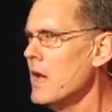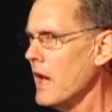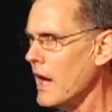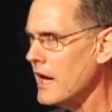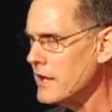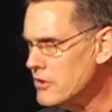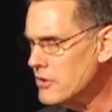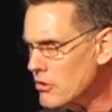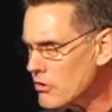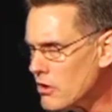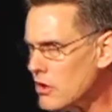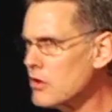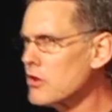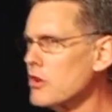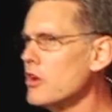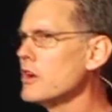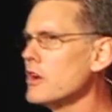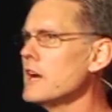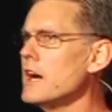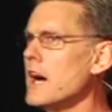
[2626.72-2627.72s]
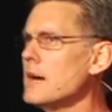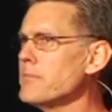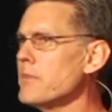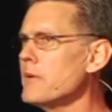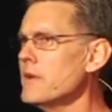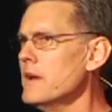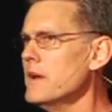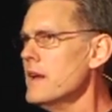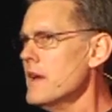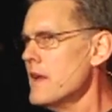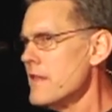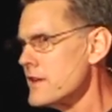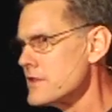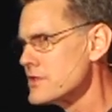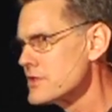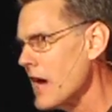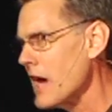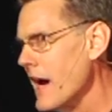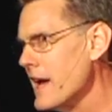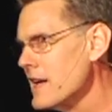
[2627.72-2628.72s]
and you can look up the
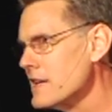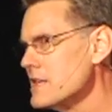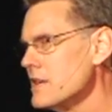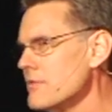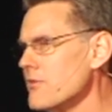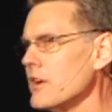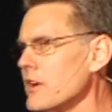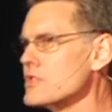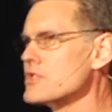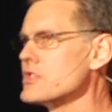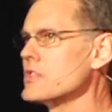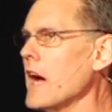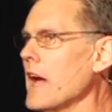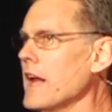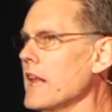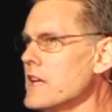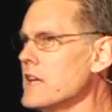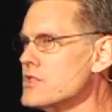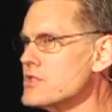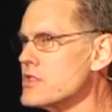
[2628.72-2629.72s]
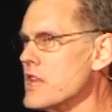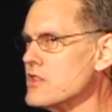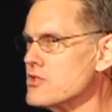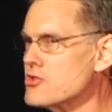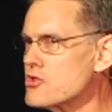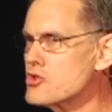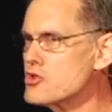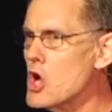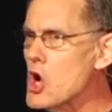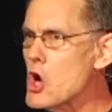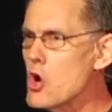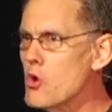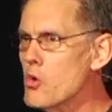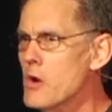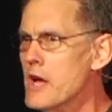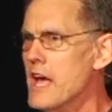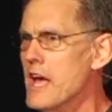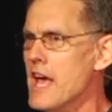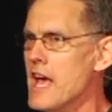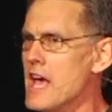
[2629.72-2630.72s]
scientific studies that show
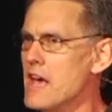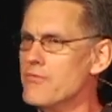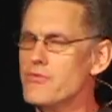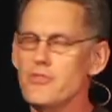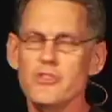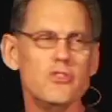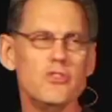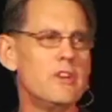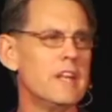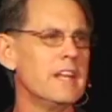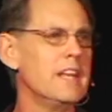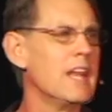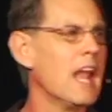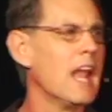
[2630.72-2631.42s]
if you did